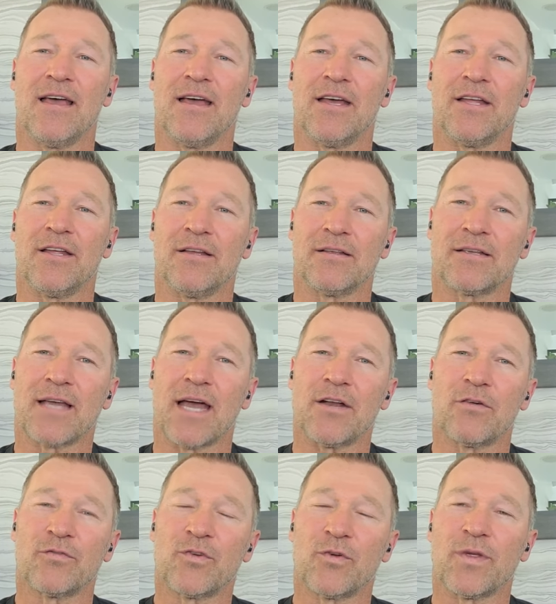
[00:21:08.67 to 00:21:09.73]

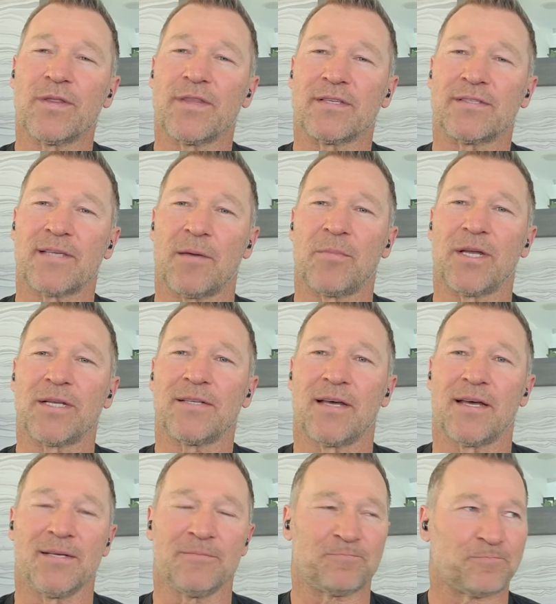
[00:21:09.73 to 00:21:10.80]
kind of during the
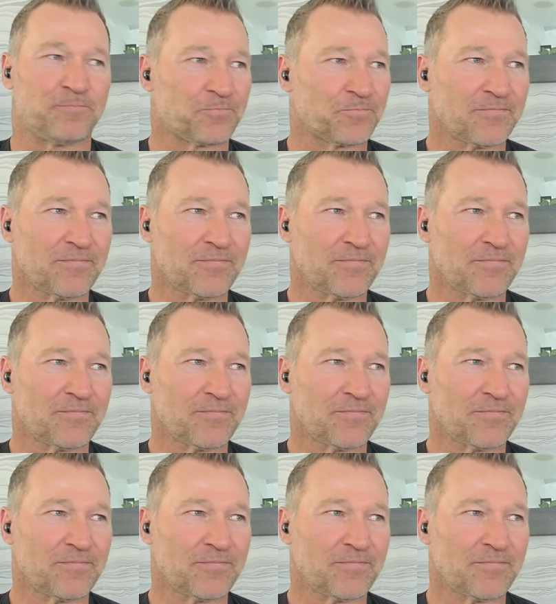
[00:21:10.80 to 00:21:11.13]
summertime.